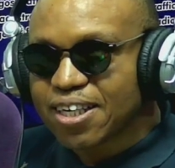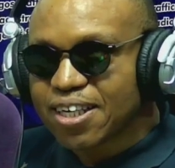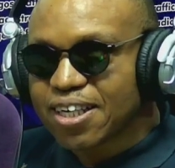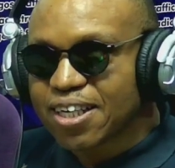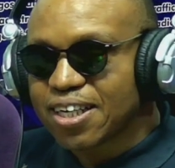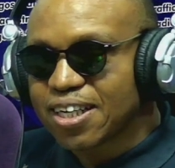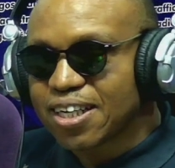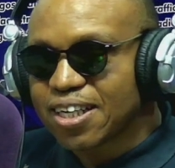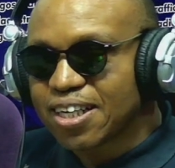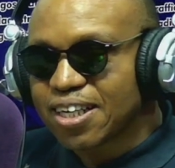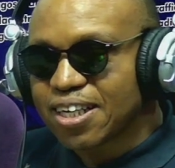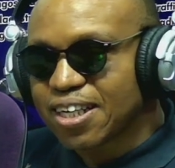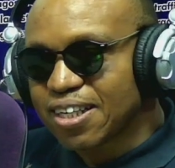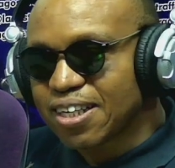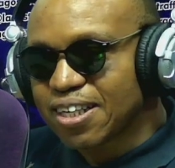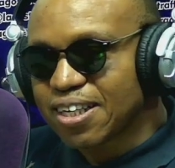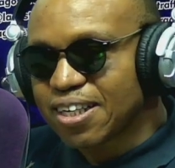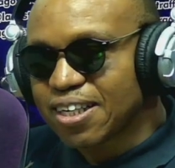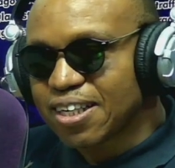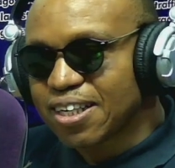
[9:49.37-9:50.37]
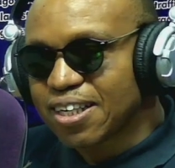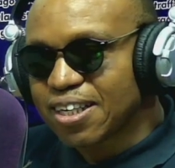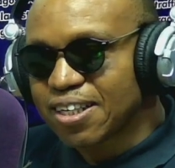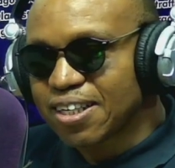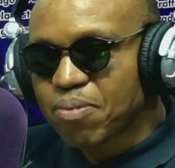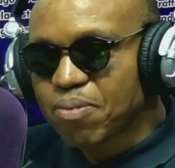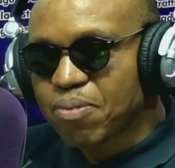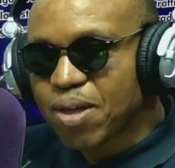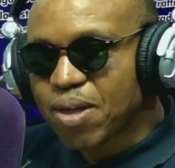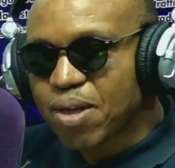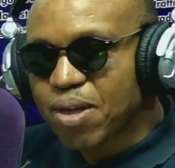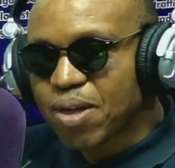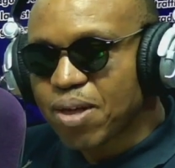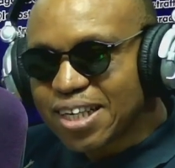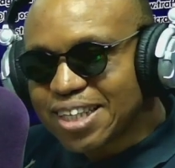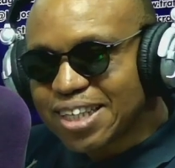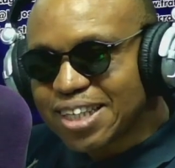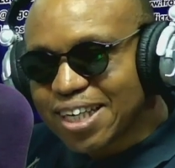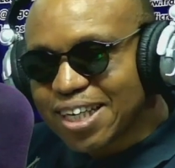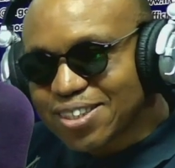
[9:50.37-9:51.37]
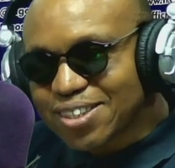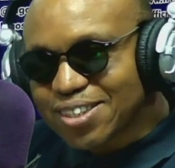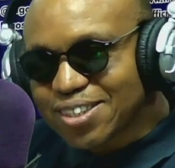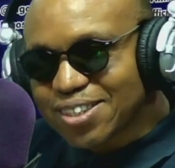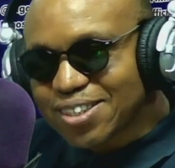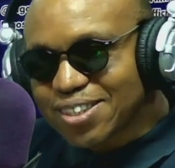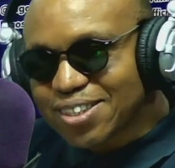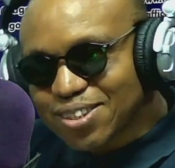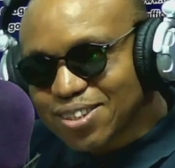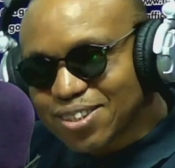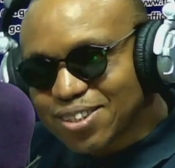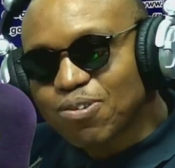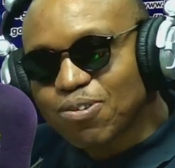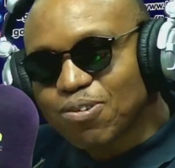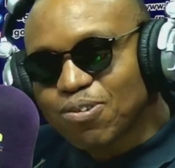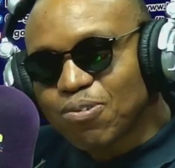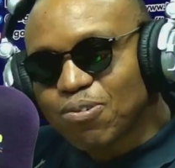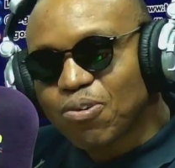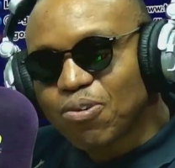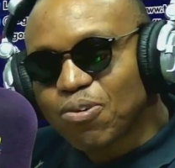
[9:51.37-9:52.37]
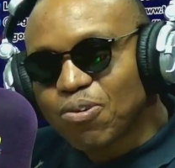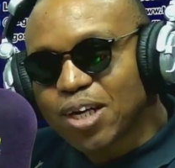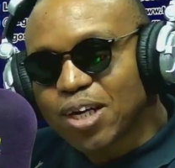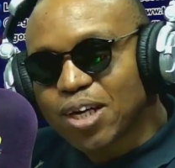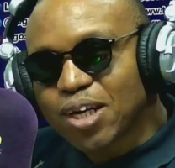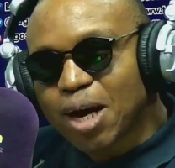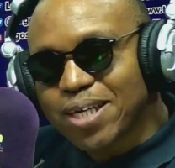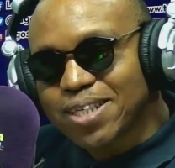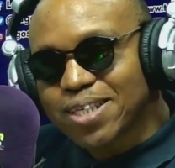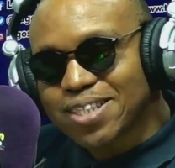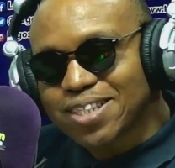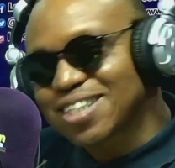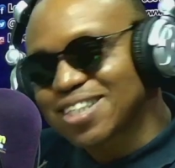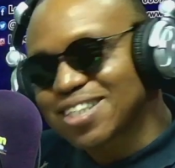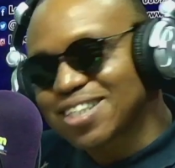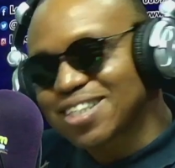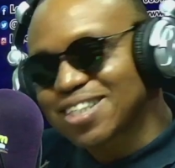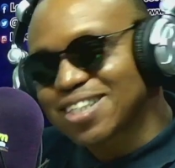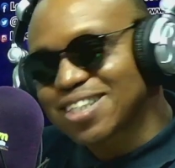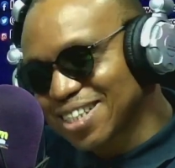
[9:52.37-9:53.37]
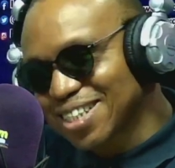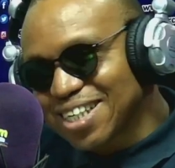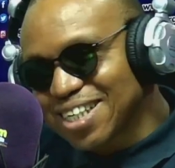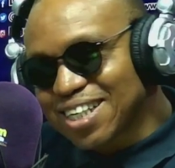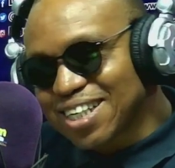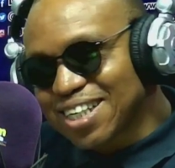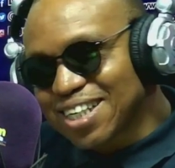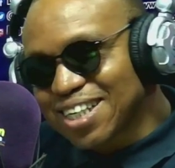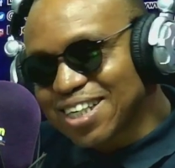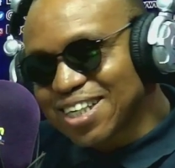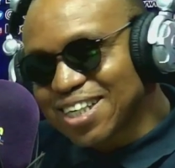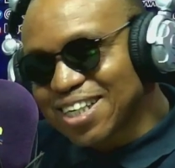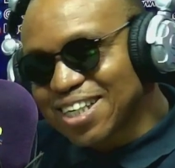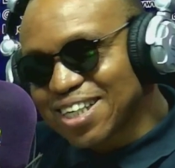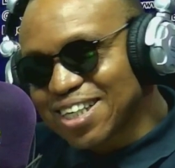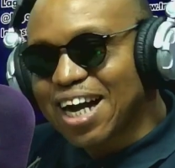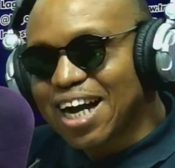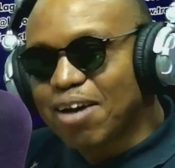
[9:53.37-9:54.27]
affect. Mm. It will attract. Dennis, yes. what that pests Come,